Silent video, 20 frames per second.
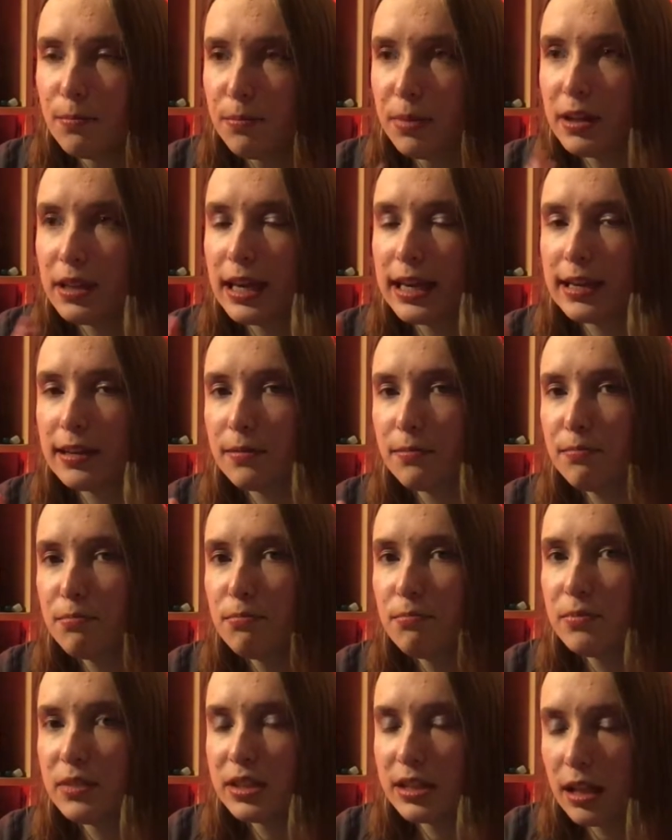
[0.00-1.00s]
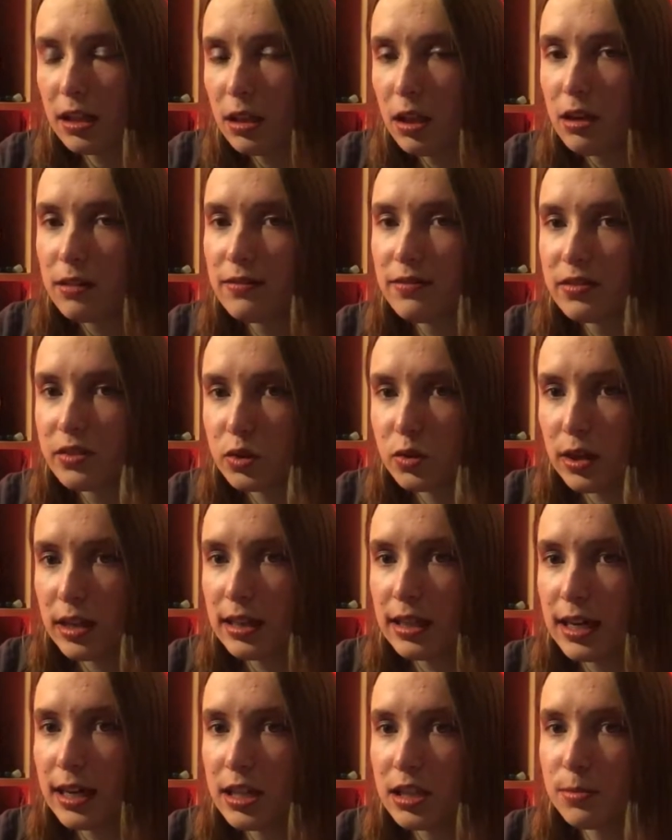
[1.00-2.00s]
but like a lot of
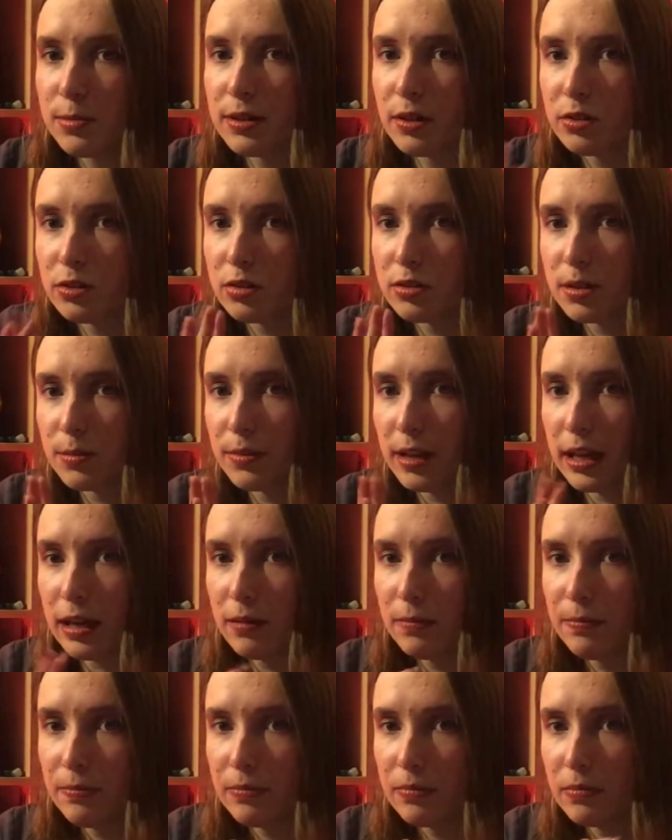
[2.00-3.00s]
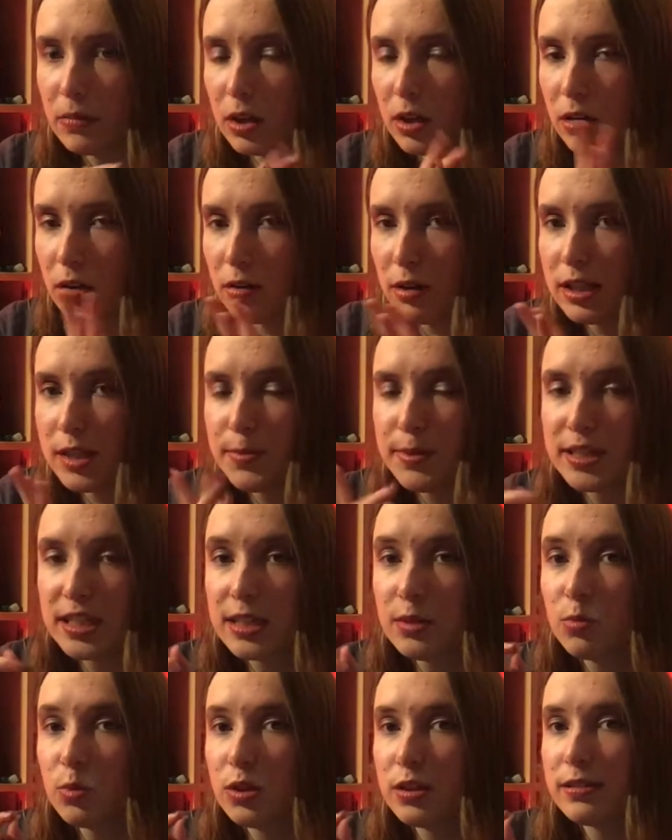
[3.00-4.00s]
straight lines, but also some like, you know,
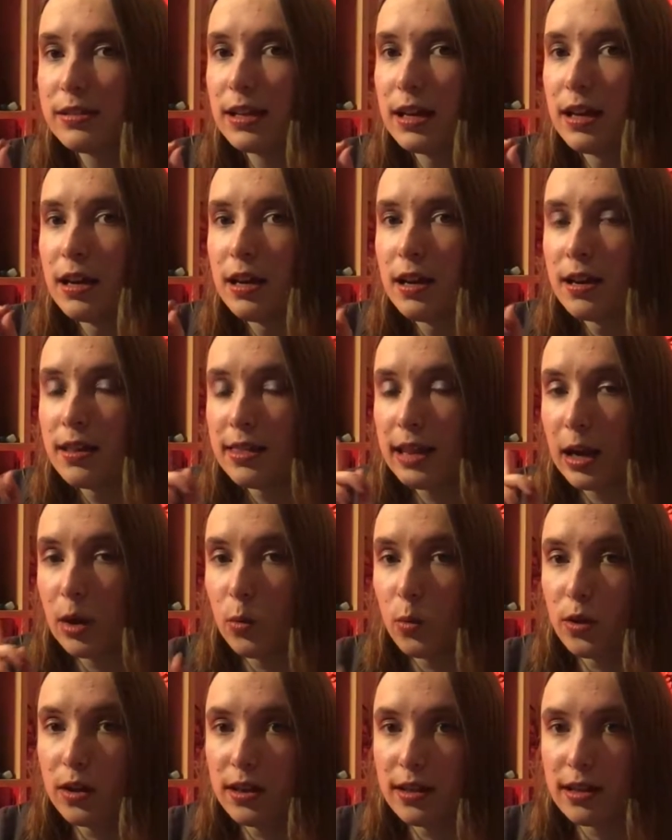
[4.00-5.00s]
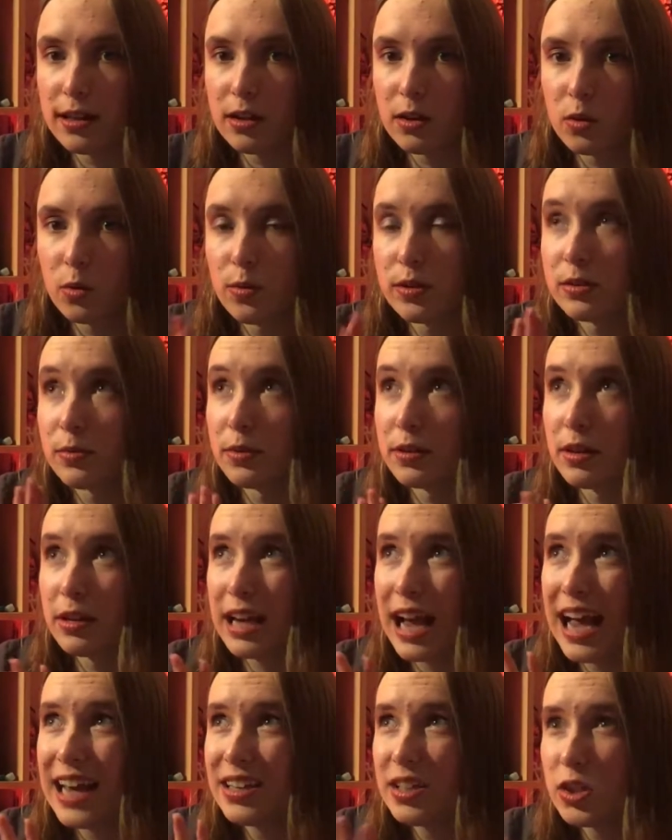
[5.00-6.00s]
especially ones that I really like are the ones where they're
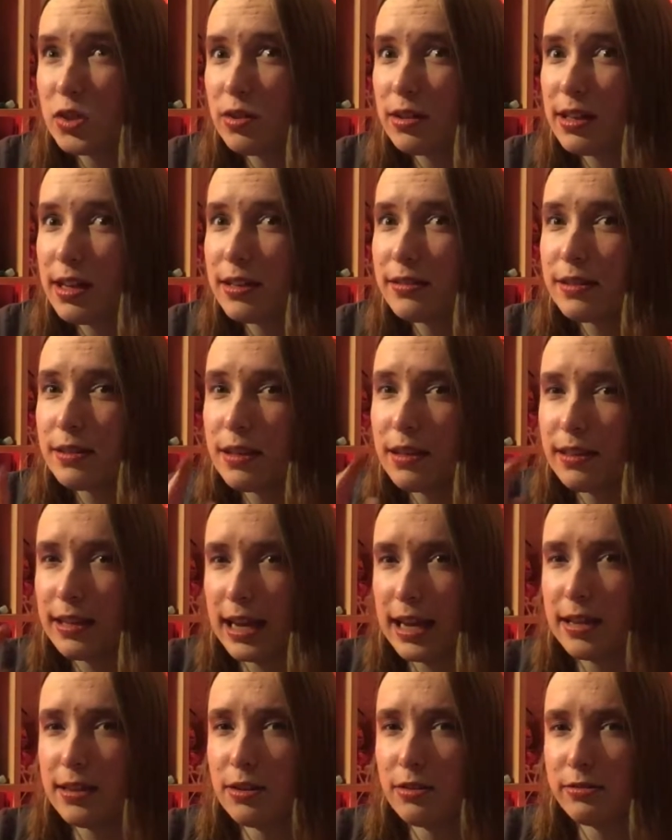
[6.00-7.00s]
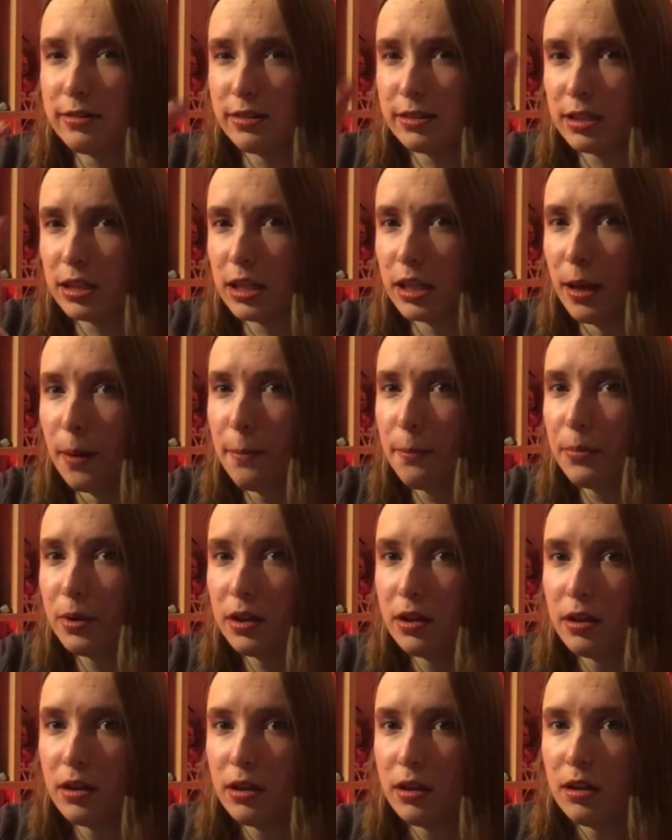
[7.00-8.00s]
kind of straight lines and in the end there's this clump
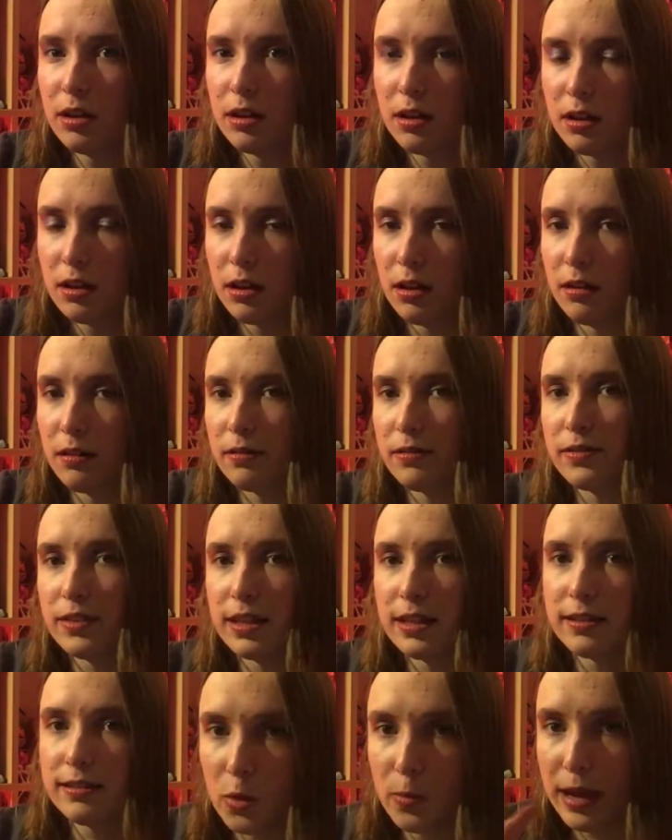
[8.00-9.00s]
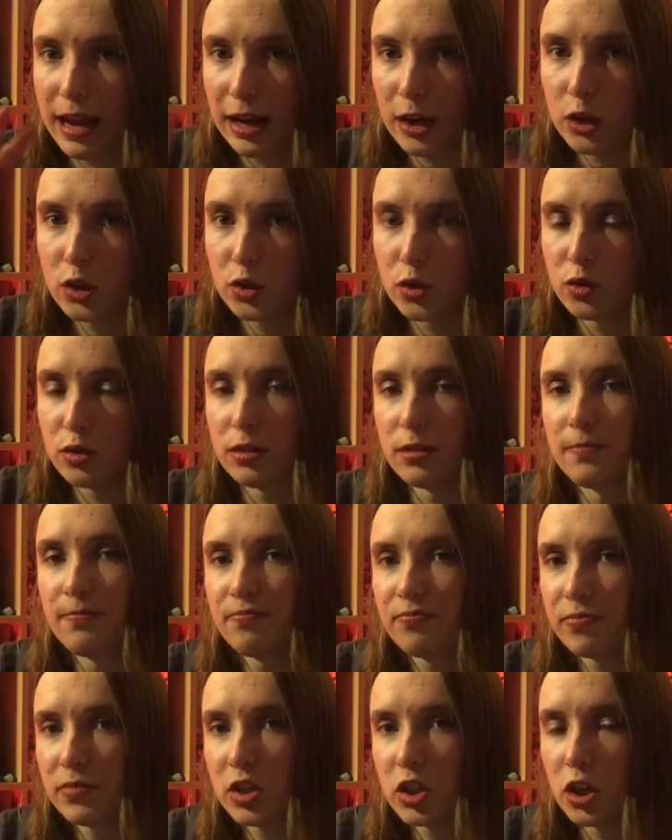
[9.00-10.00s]
of this little bit extra
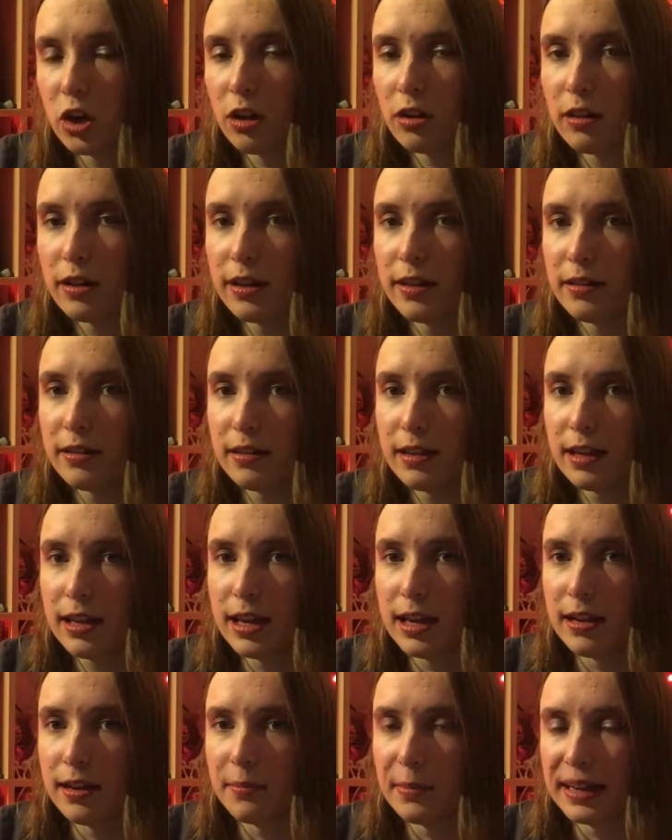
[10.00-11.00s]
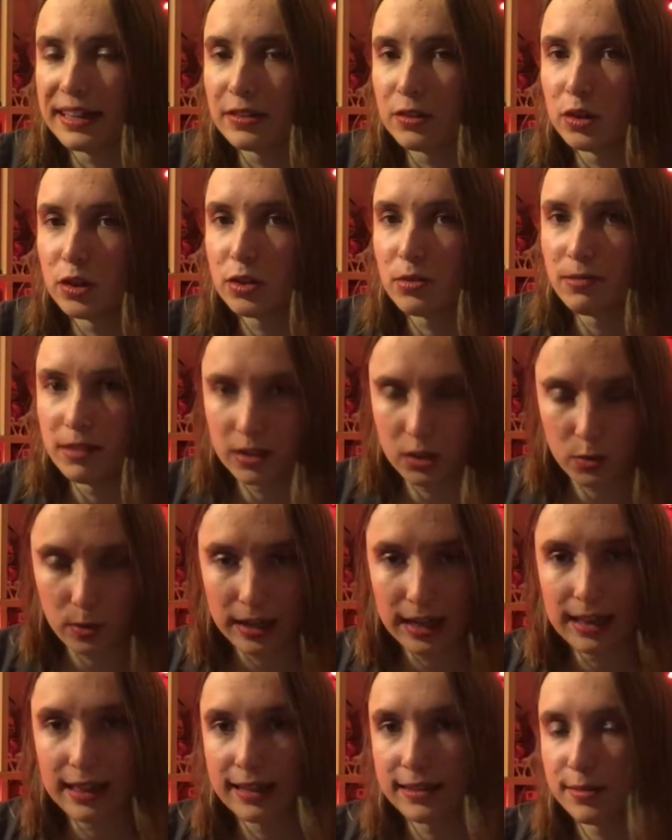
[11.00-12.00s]
chocolate and it makes it look really
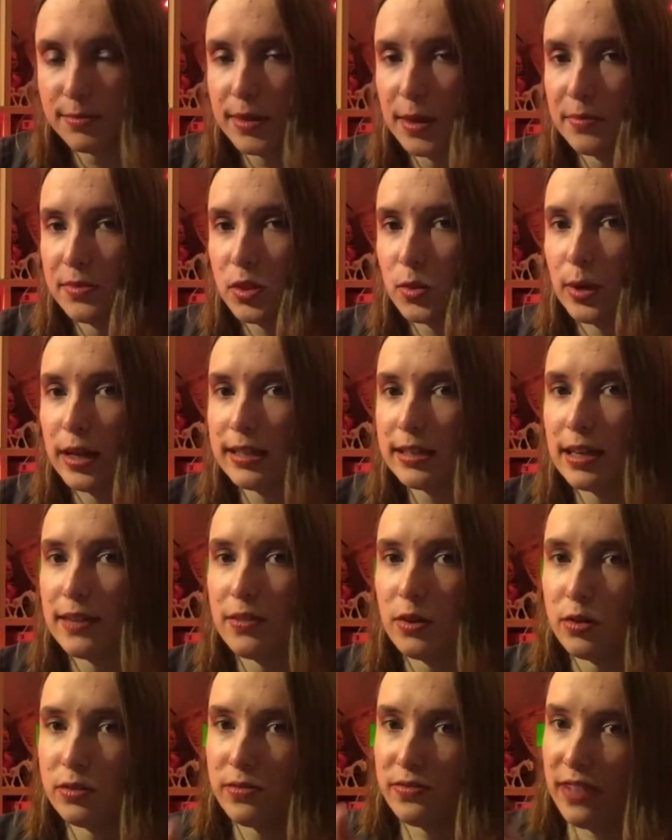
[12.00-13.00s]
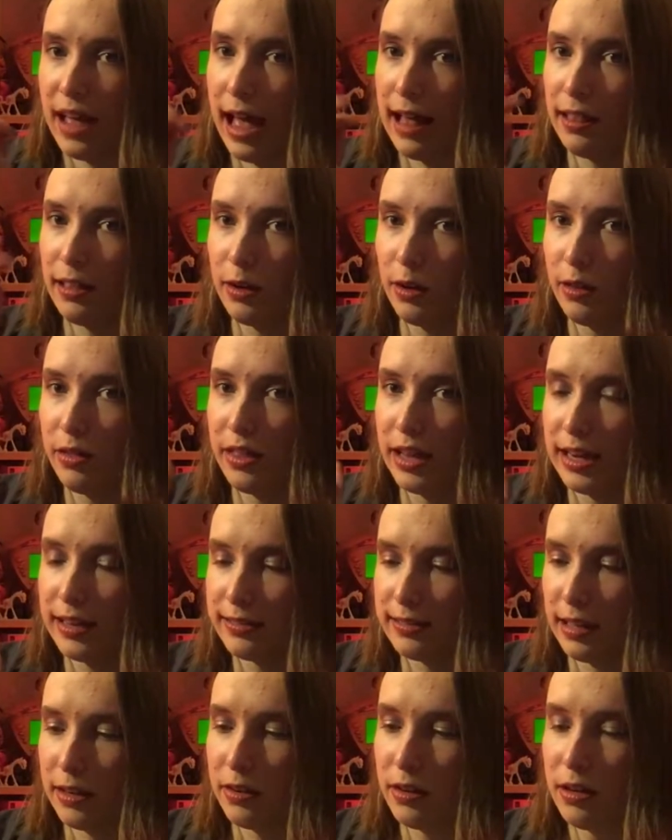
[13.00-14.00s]
twiggy. Like sometimes twigs have those fat little
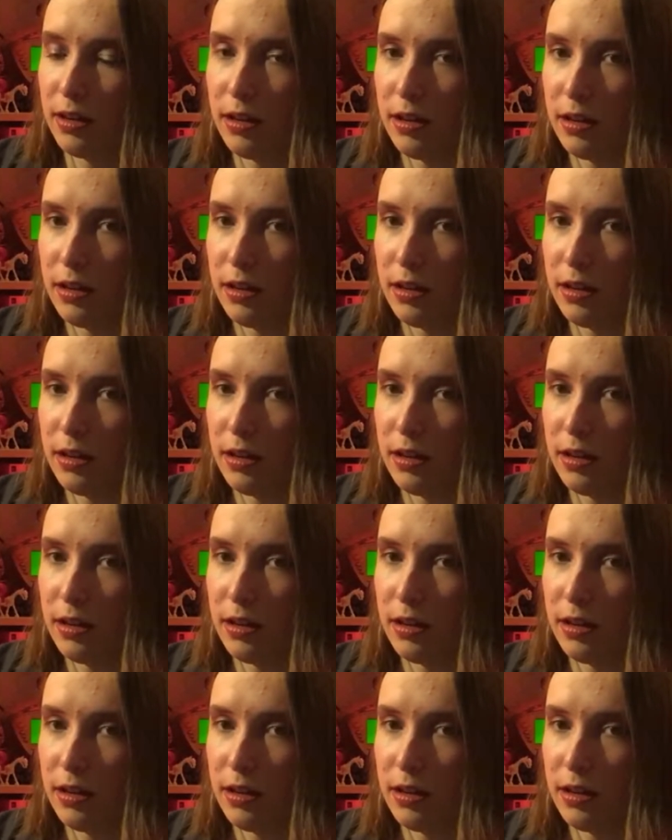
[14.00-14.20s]
things, they're